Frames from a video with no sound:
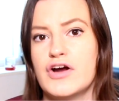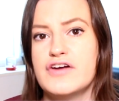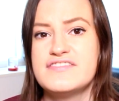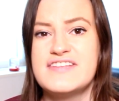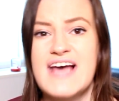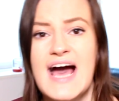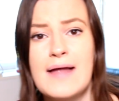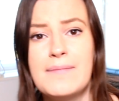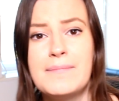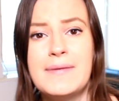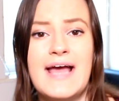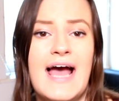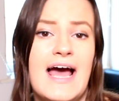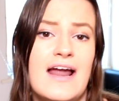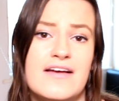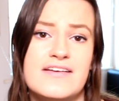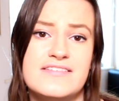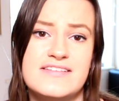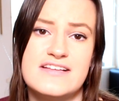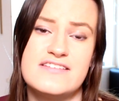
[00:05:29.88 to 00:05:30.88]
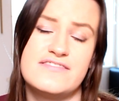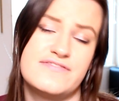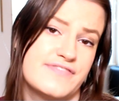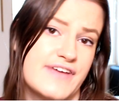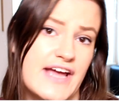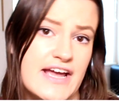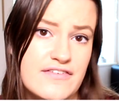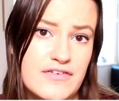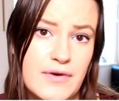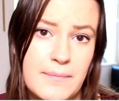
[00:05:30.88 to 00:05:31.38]
Roseanne Miano says,
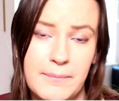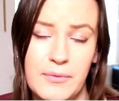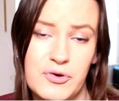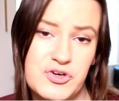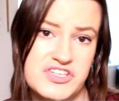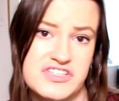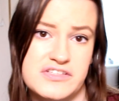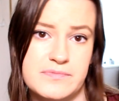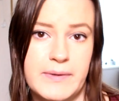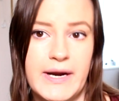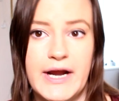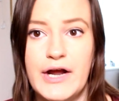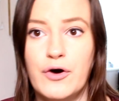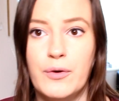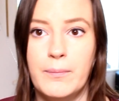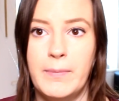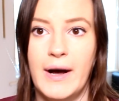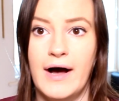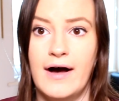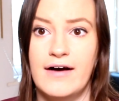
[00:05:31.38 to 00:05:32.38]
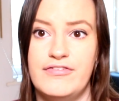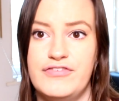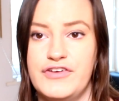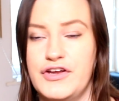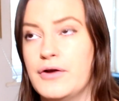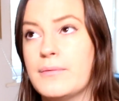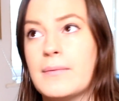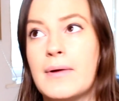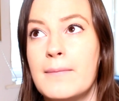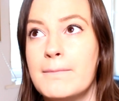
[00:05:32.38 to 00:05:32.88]
favourite body spray or
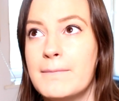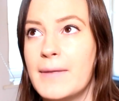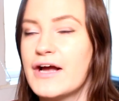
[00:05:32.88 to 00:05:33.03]
perfume?